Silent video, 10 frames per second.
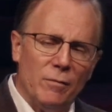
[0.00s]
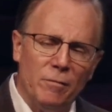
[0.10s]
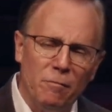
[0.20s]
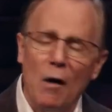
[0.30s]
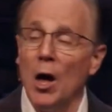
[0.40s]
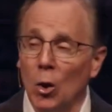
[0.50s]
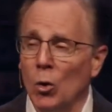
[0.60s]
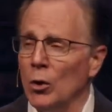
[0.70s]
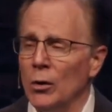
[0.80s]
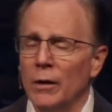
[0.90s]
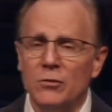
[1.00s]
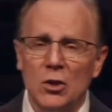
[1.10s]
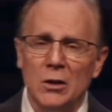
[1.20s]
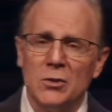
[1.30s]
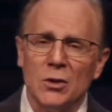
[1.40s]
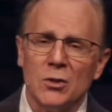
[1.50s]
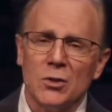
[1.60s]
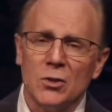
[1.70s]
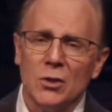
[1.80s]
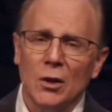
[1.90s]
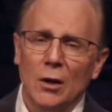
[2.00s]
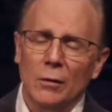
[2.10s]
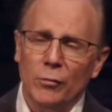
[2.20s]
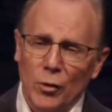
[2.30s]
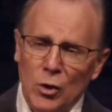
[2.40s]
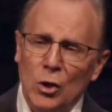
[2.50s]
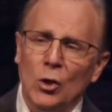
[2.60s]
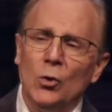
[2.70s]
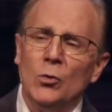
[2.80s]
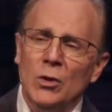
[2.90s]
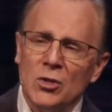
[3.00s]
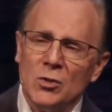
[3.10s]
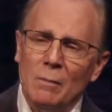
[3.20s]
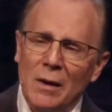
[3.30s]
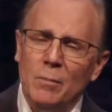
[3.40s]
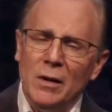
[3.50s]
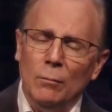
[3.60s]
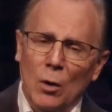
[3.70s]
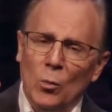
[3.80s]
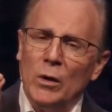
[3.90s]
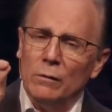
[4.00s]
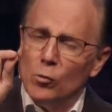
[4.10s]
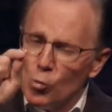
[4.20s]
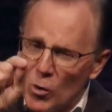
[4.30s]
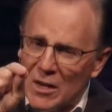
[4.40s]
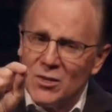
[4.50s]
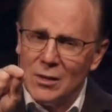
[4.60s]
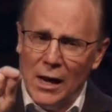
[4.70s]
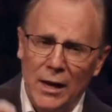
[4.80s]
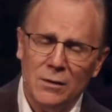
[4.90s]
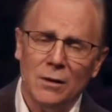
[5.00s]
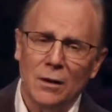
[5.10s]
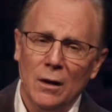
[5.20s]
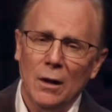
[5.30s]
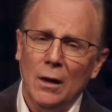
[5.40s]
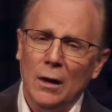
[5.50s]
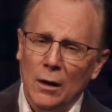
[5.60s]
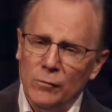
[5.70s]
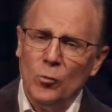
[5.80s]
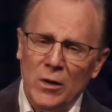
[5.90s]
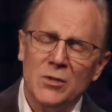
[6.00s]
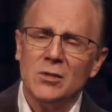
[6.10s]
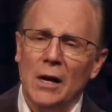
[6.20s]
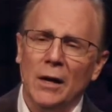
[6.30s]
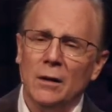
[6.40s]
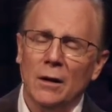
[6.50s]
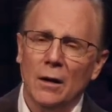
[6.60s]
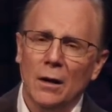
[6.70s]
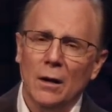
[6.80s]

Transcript: As a follower of Jesus, for you, this may be a moment of reset, of reset.